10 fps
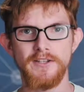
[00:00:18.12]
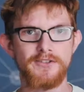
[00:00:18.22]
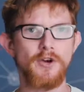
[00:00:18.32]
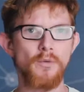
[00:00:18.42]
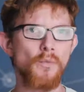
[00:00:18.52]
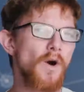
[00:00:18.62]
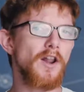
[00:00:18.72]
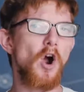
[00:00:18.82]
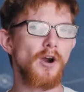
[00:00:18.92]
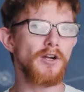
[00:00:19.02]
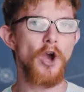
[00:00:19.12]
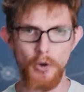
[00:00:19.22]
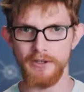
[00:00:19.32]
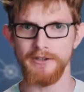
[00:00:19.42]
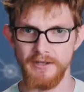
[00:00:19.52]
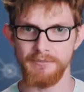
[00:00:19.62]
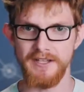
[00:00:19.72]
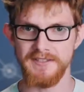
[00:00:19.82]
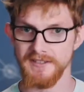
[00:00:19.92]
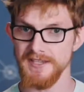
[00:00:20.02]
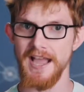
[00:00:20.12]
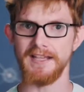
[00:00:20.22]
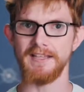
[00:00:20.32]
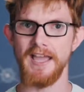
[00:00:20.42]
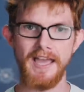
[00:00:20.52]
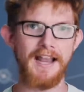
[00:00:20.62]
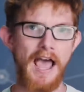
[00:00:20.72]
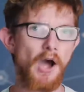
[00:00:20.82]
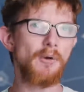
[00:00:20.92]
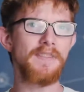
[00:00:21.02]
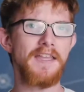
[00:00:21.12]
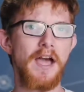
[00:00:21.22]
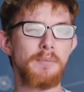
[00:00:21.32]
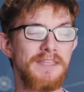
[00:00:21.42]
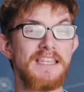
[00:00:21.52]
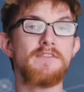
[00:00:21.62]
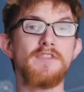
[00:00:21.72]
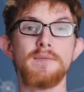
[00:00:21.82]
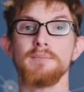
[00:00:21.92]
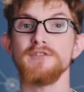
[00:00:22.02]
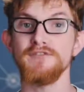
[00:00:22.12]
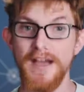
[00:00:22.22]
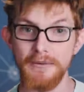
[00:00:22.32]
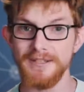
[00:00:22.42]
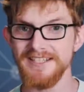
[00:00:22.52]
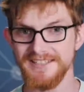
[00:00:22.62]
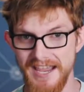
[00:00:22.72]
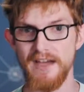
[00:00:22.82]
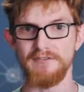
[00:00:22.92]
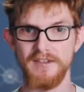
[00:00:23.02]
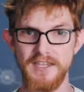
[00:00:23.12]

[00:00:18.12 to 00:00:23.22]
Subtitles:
So what are cochlear implants exactly, and how can they help even the profoundly deaf